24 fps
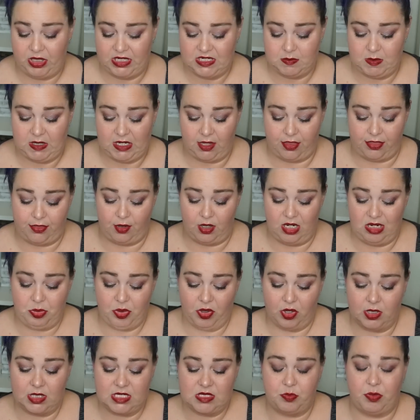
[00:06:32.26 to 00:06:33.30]
brings me to 30
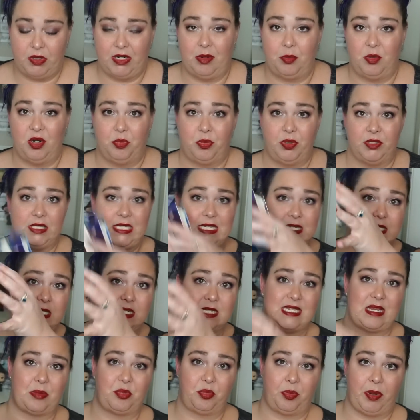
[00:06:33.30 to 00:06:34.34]
books, but I'm going to put these in
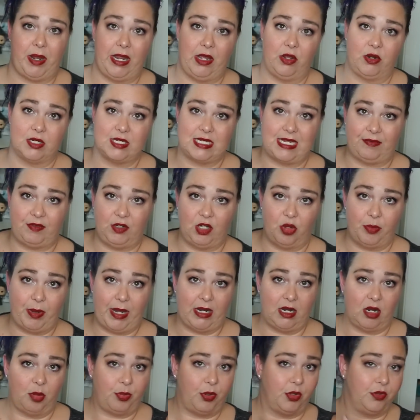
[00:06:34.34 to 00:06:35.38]
a separate pile because I have to go
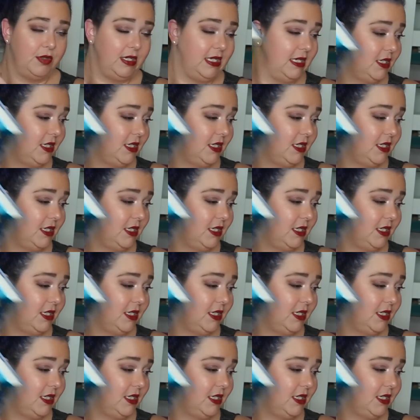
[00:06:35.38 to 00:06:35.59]
back up on